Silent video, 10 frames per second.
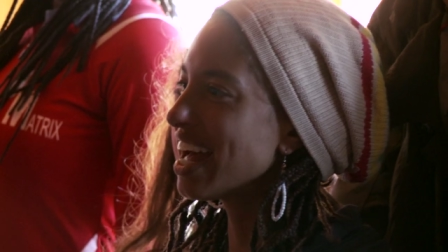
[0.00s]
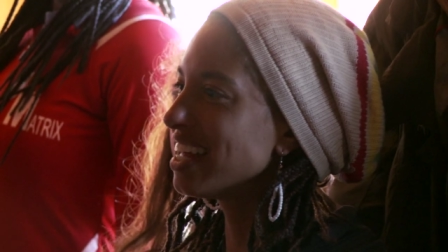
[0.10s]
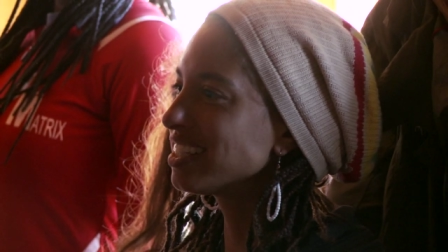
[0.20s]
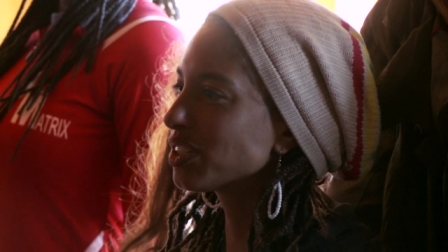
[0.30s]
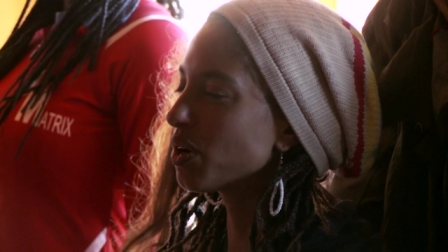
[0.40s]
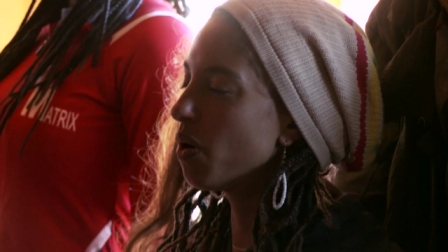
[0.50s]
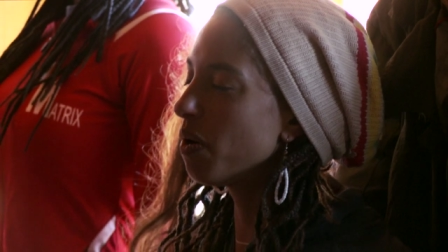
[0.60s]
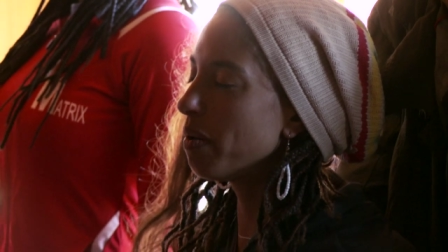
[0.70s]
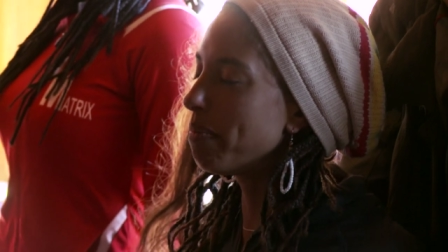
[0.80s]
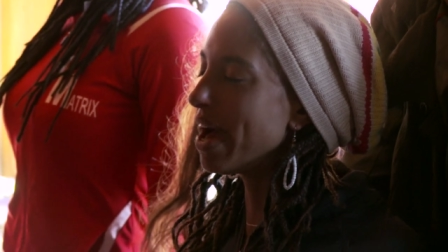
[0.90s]
chest, your
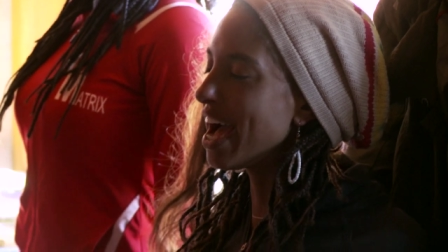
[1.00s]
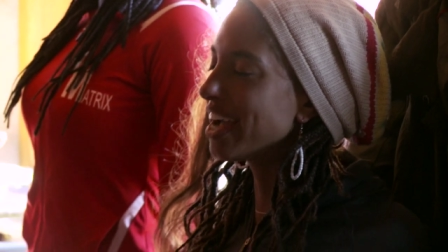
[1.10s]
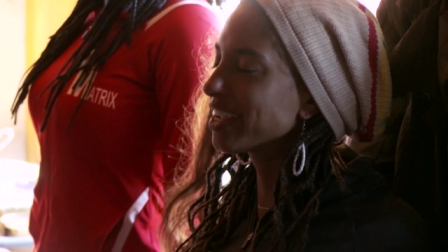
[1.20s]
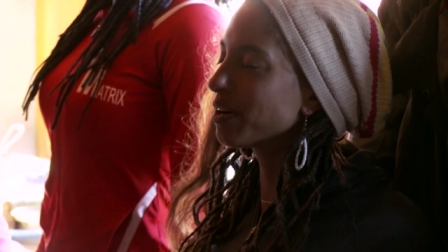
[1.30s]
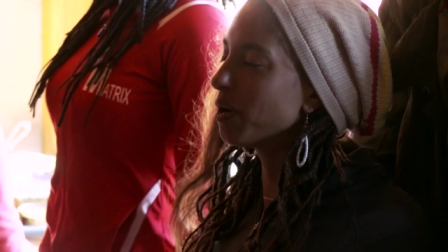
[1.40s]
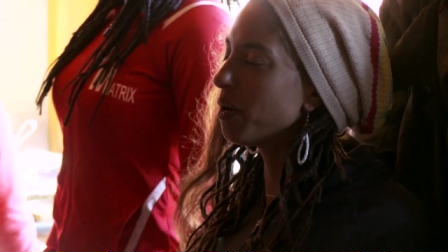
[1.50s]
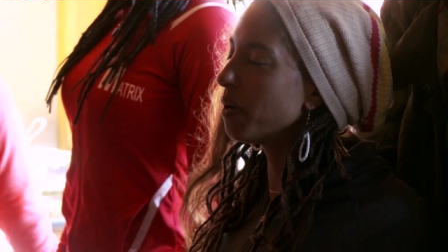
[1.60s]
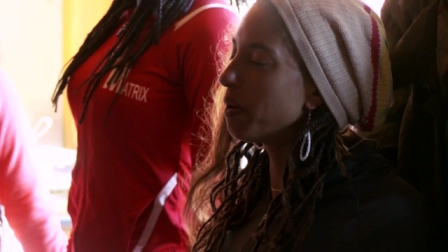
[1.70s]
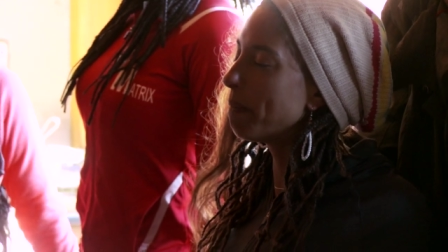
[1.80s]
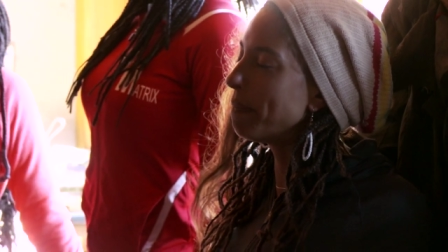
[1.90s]
whole back, your whole